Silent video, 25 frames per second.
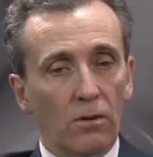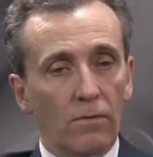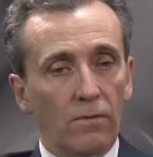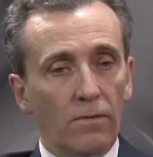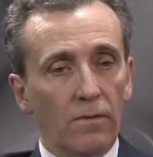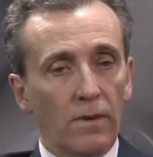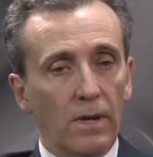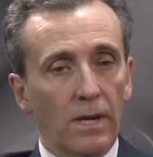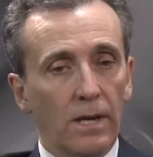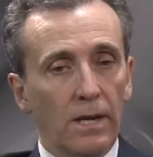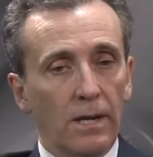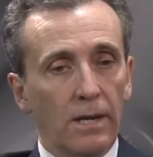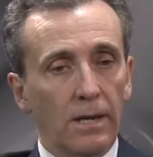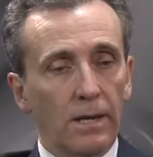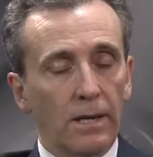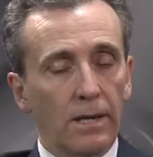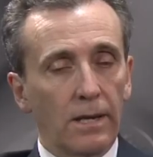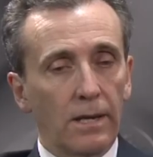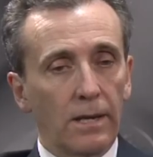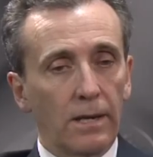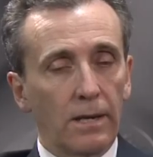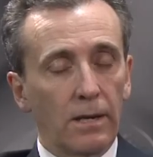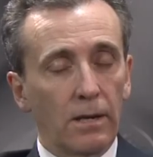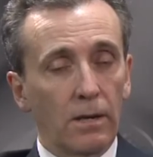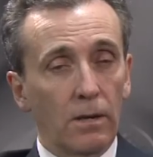of
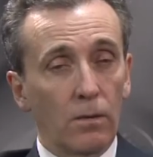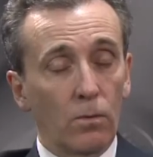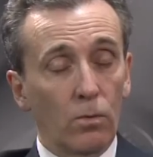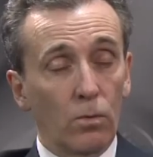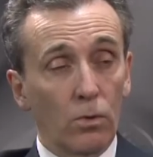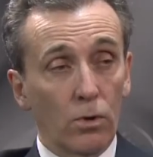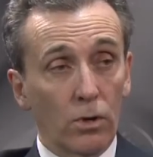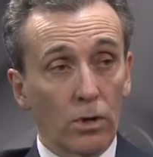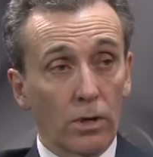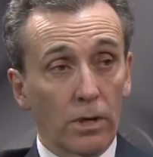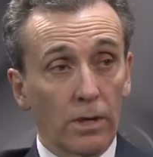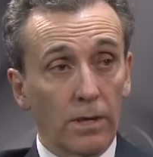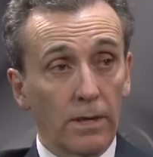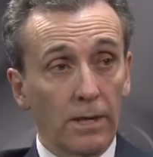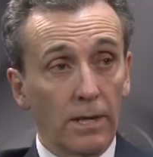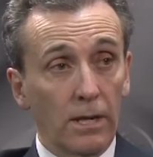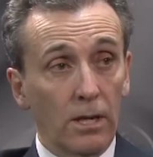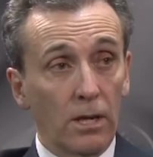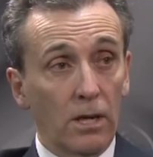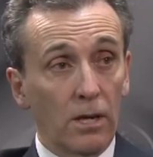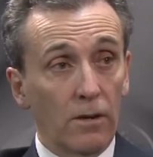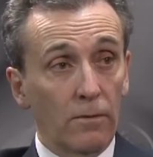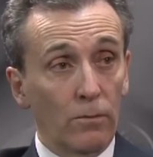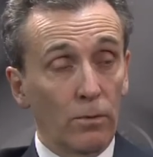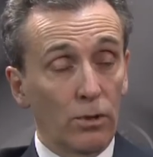work,
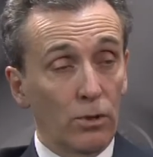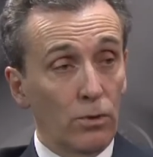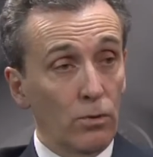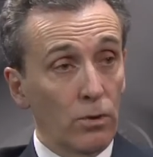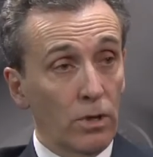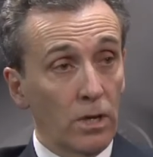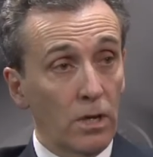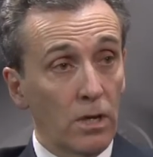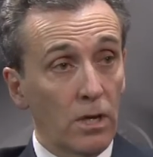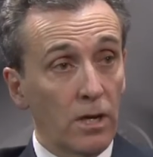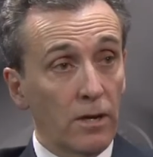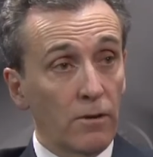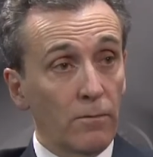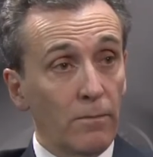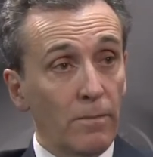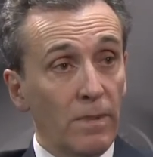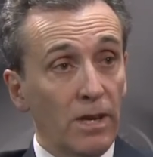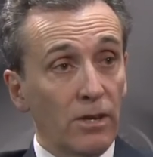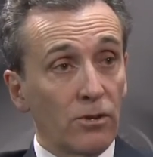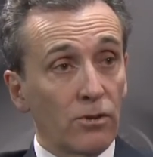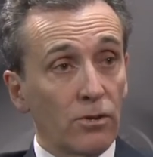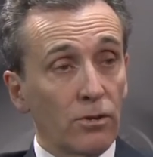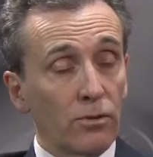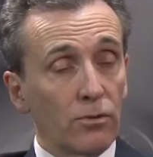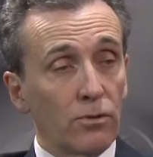we took a lot of
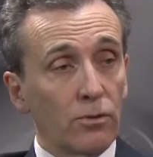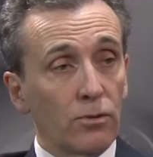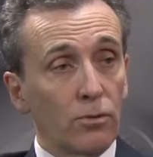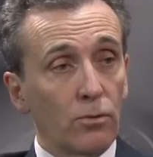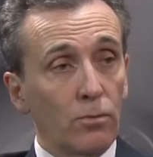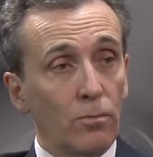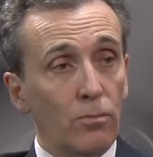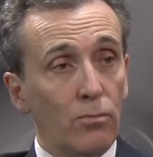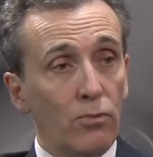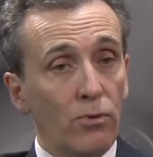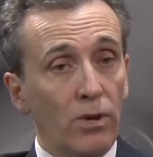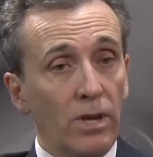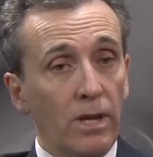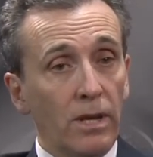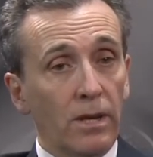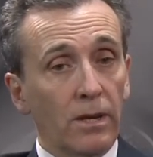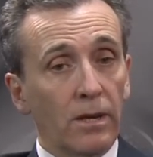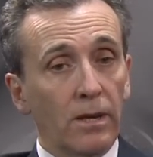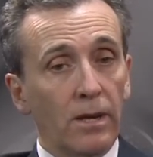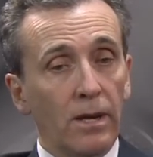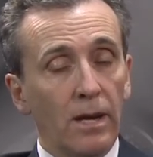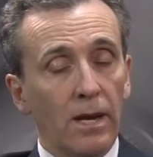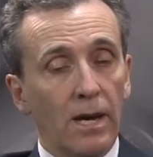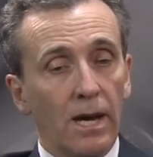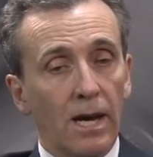measures to bring
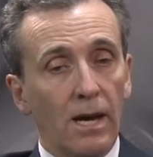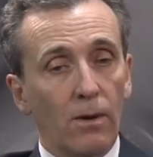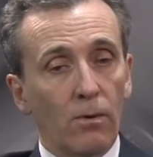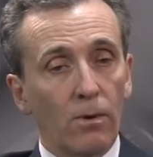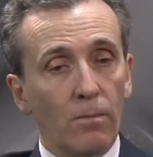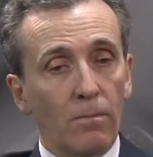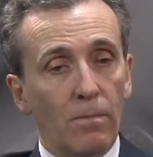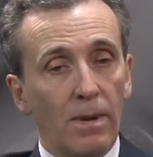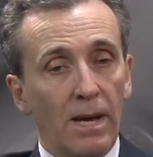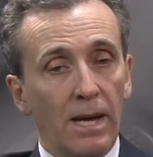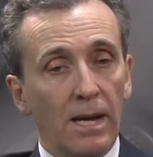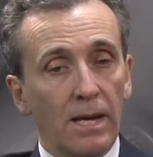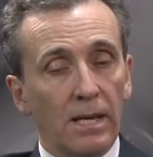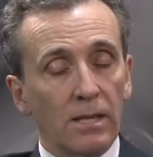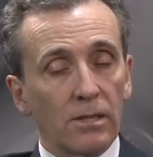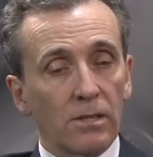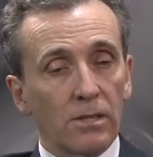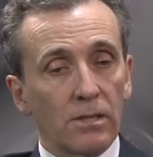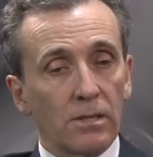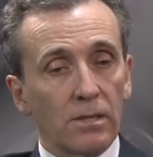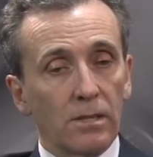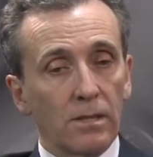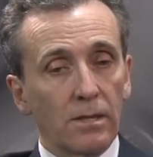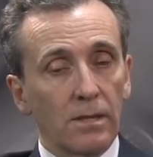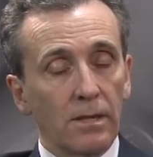our
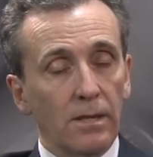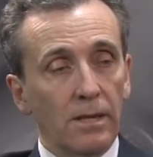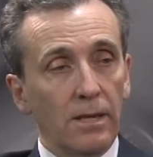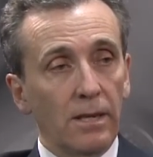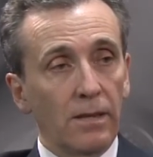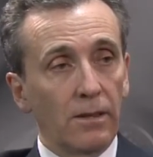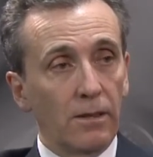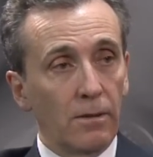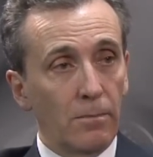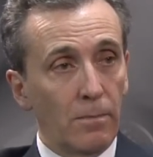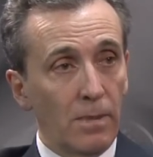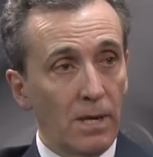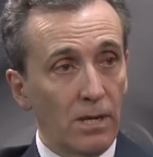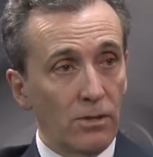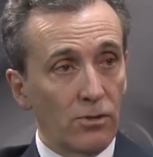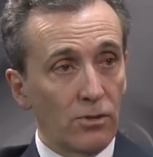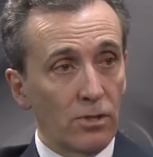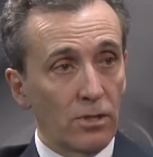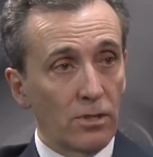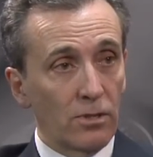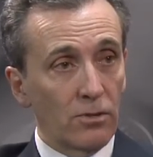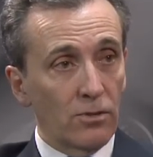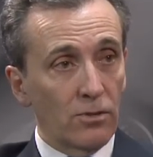balance in the budget.